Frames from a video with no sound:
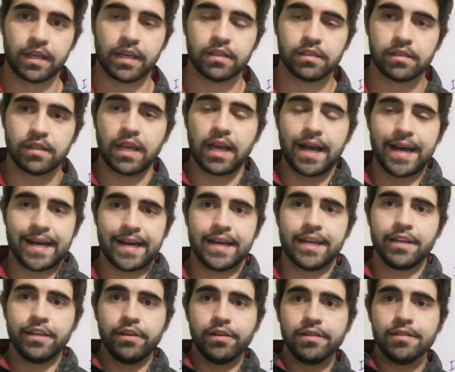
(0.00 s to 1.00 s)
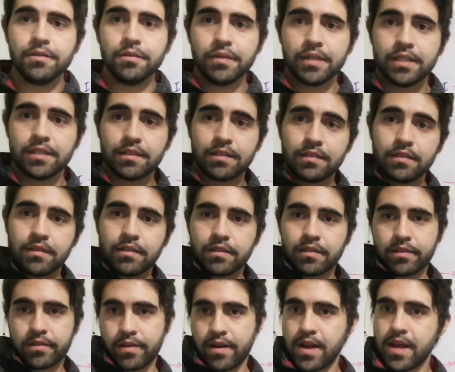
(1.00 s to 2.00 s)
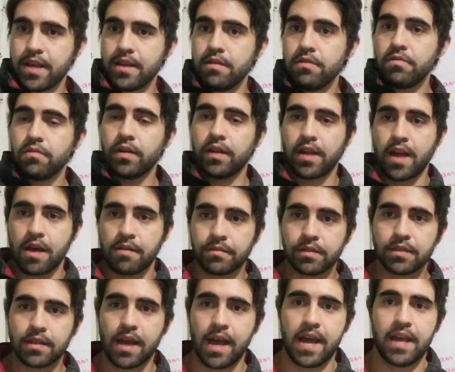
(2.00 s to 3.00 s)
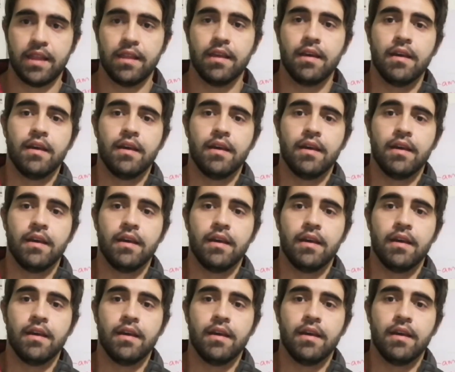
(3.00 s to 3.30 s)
Yes, I always cry when I'm sad.